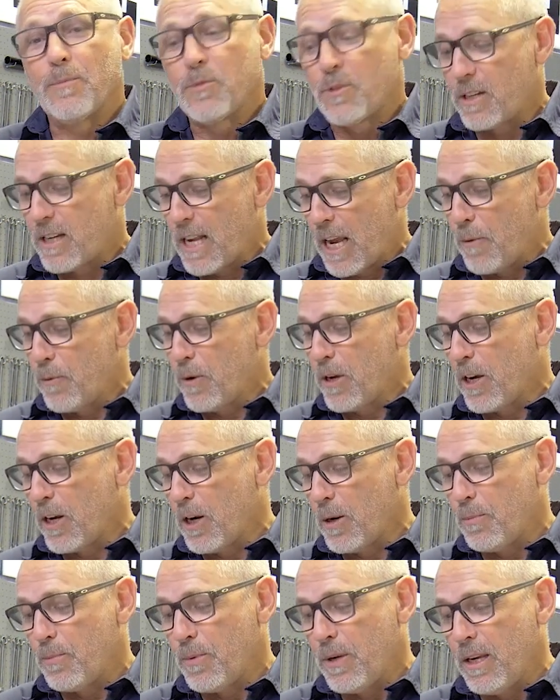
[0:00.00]
Today we're
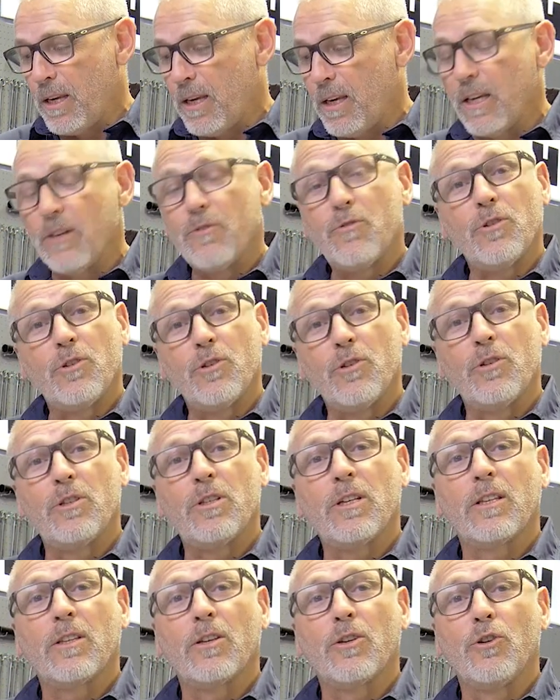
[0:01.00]
going to be
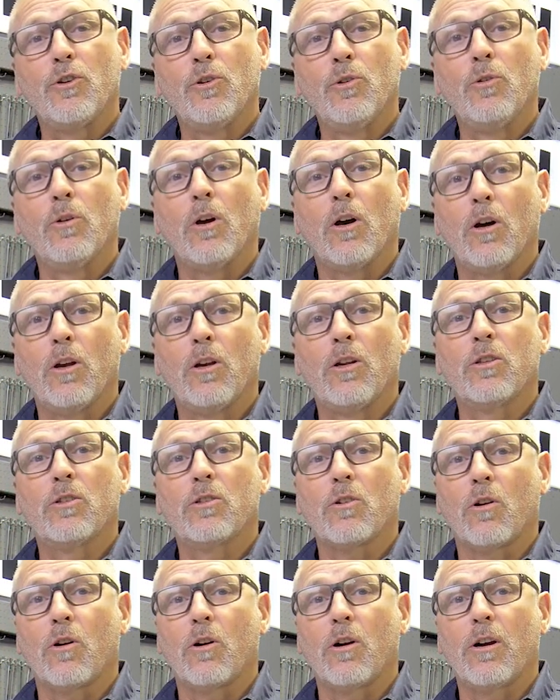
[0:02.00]
introducing the new
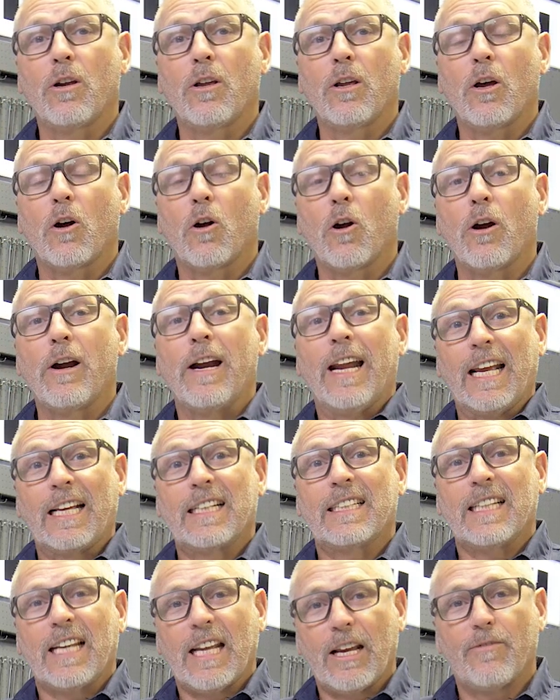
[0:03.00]
Ohlins
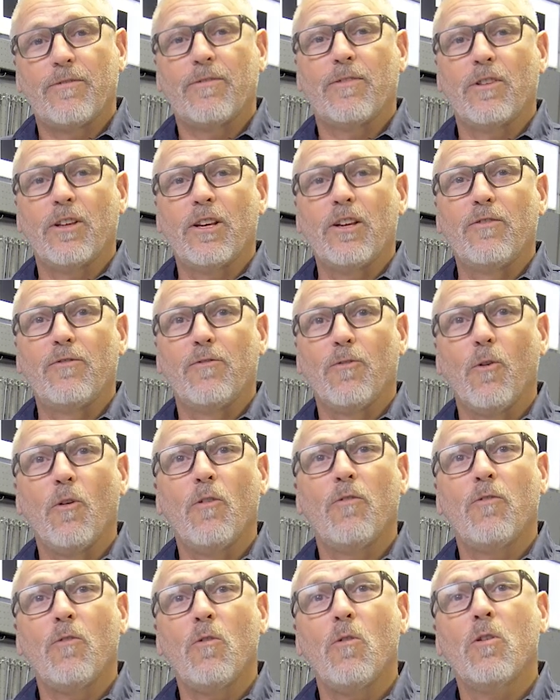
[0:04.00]
RXF
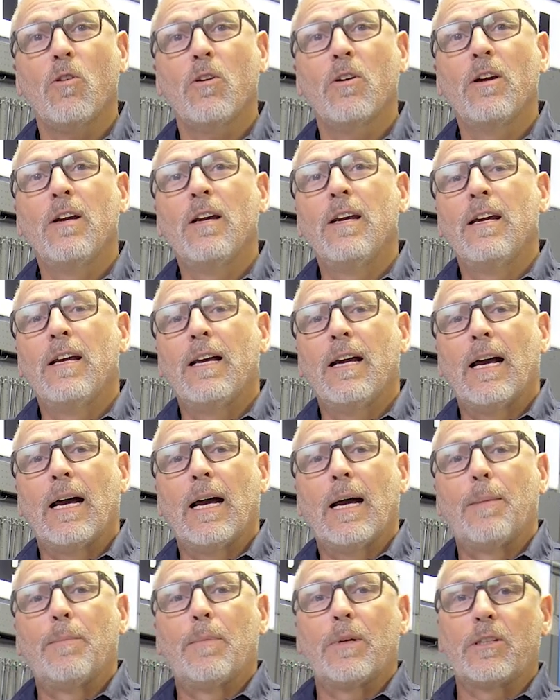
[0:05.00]
34 fork.
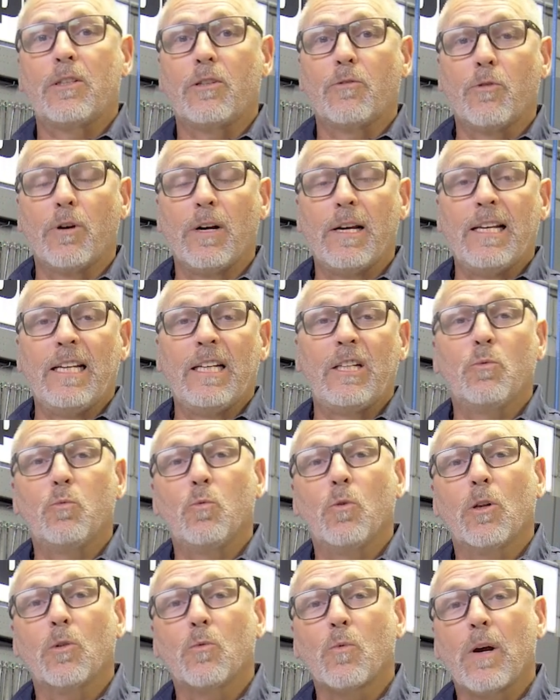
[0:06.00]
It's released
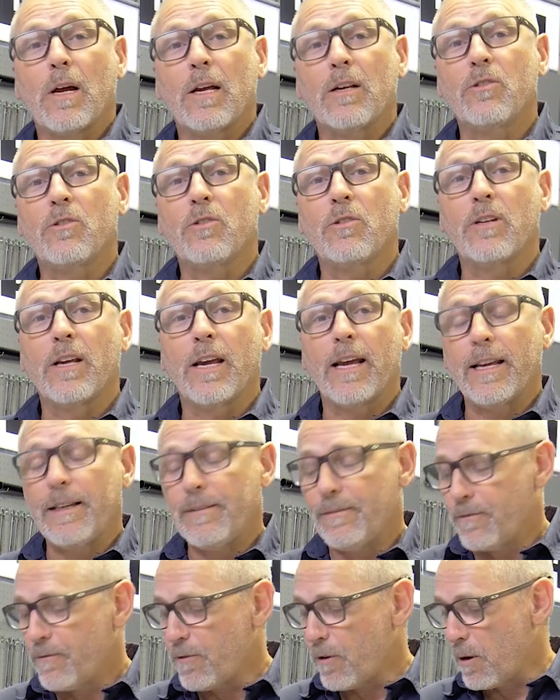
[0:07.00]
worldwide
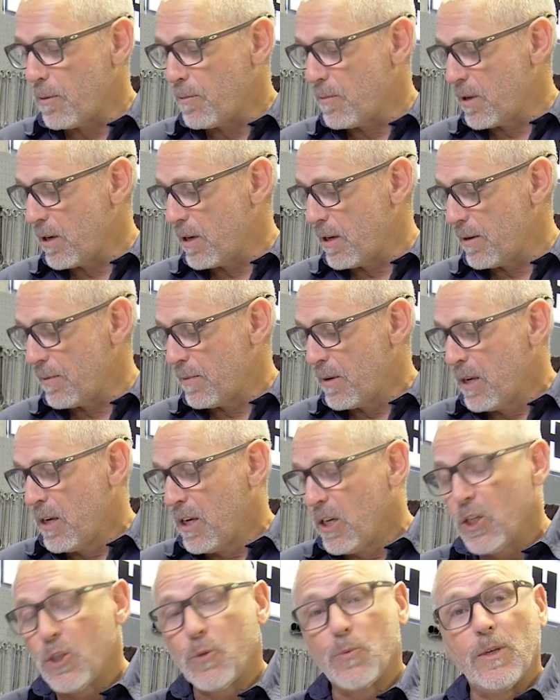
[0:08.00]
today from the
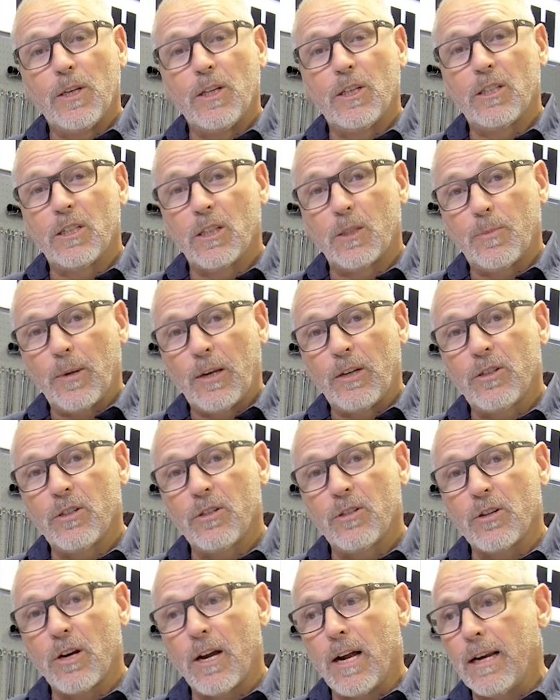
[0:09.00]
Swedish
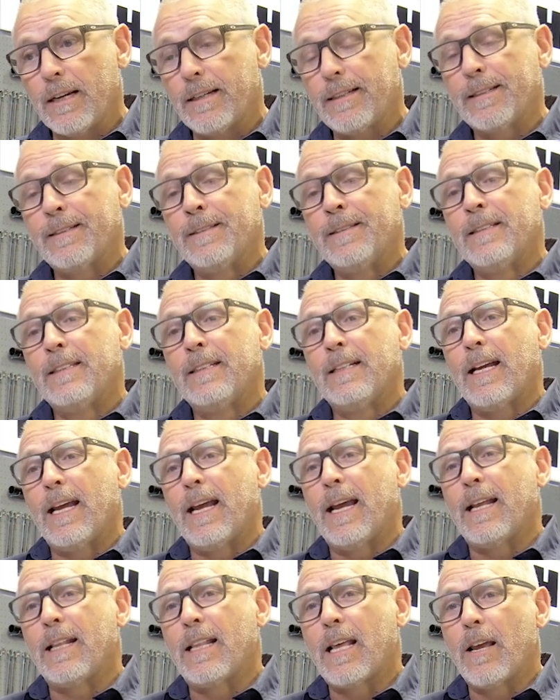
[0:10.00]
suspension giant,
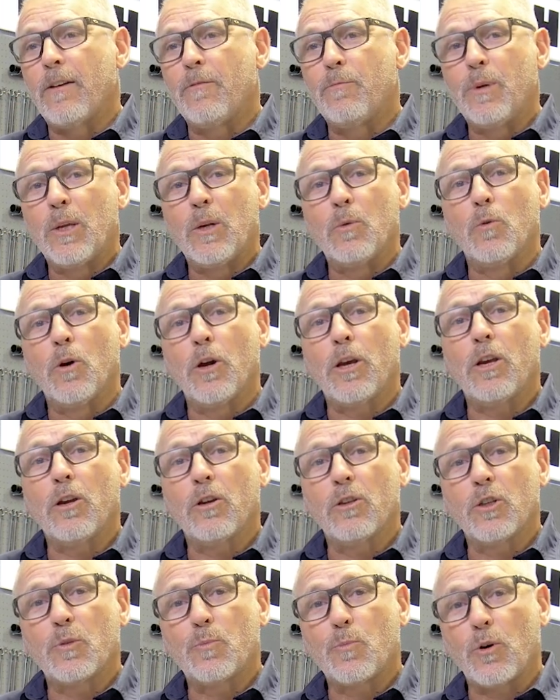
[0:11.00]
and they've been working
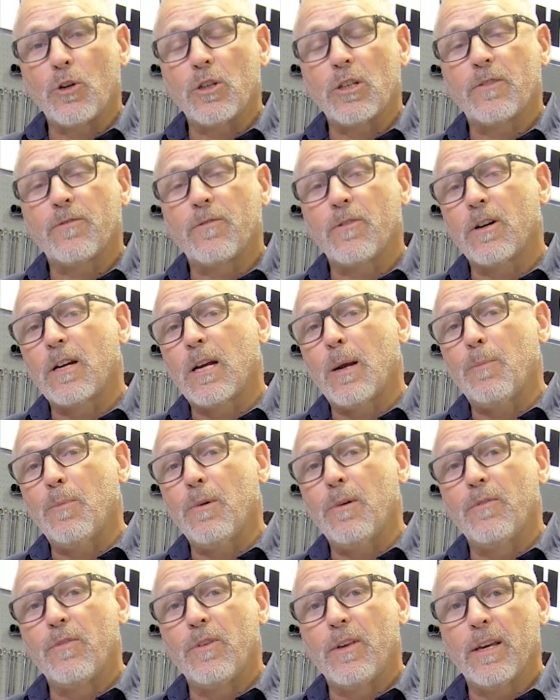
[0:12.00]
on this project for a
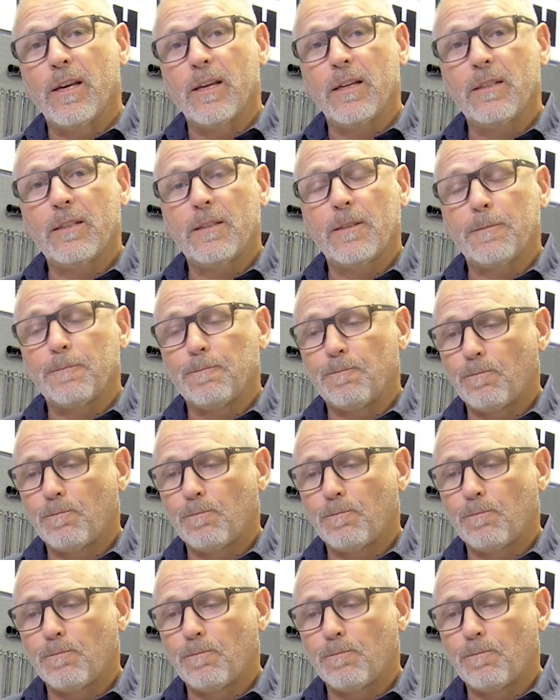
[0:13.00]
couple of years.